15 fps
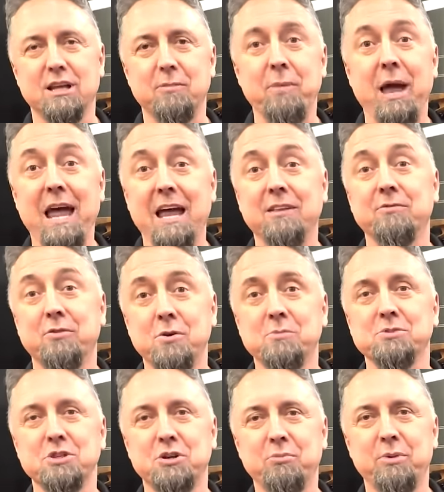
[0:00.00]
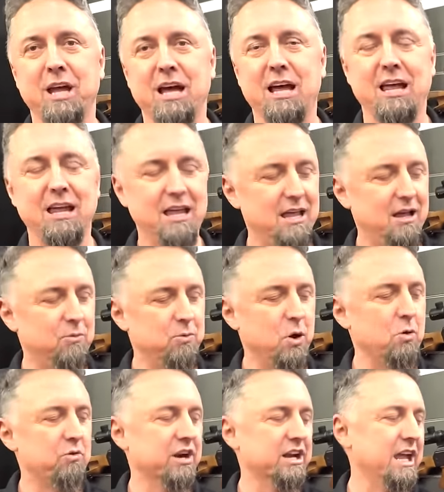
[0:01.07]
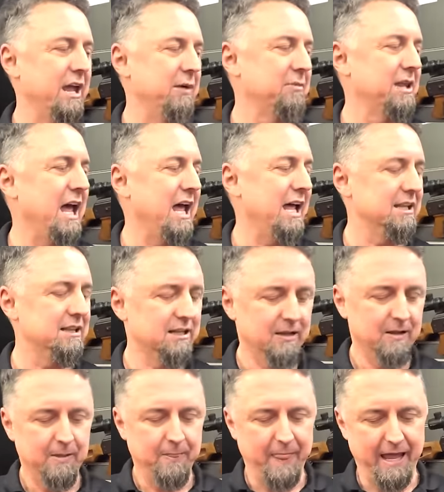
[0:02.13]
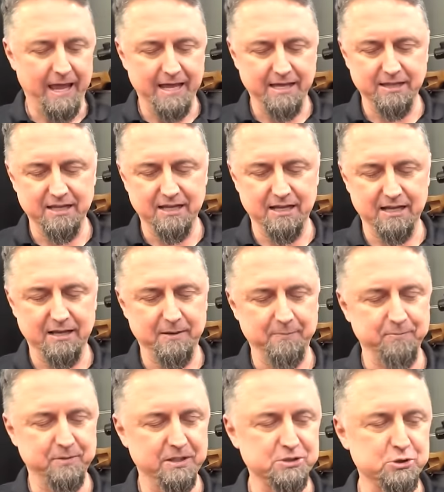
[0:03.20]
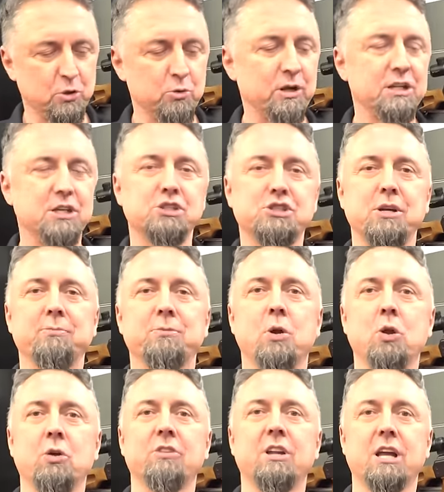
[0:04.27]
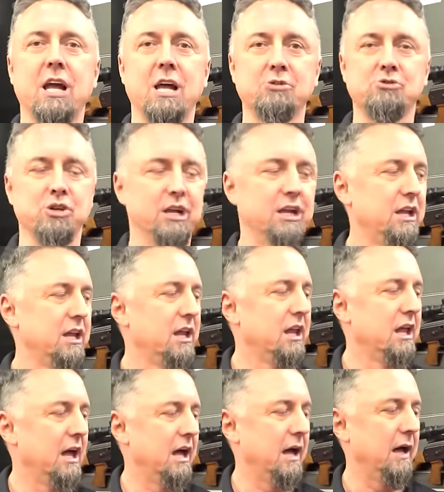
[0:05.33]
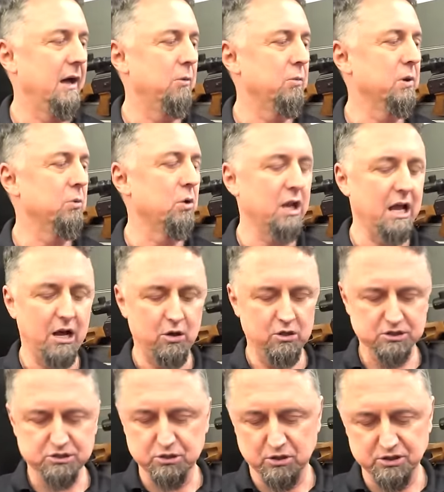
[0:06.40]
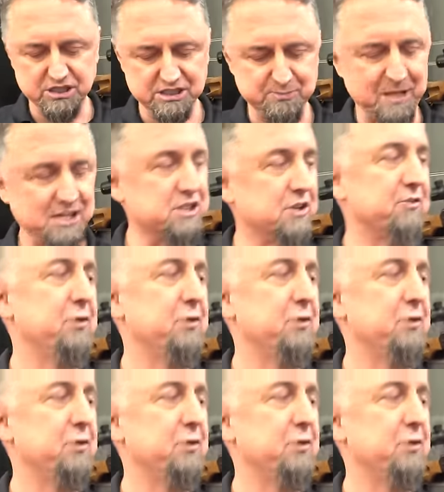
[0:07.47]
ban from Serbia. We overcame that, and it's already shipped all over the country. We want to also just mention a